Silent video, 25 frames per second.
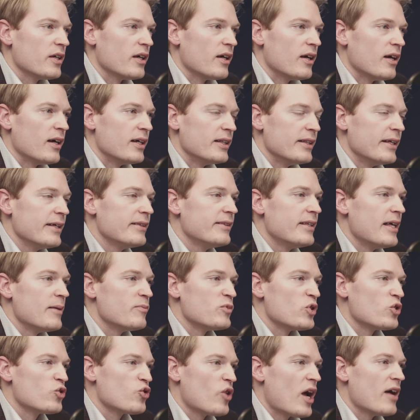It led
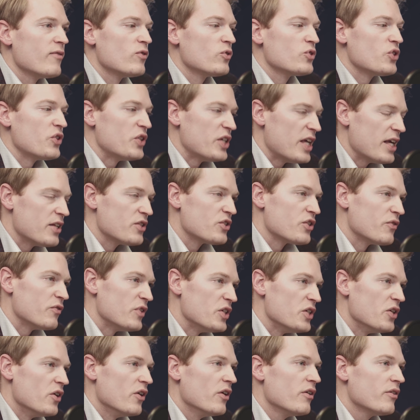them to travel to the ends of
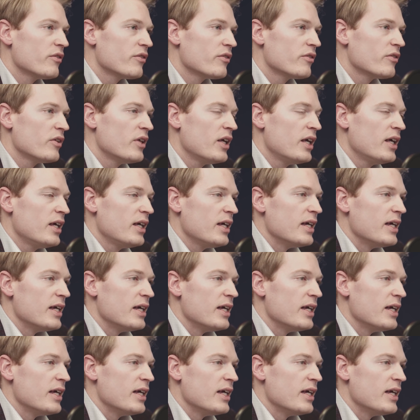the earth.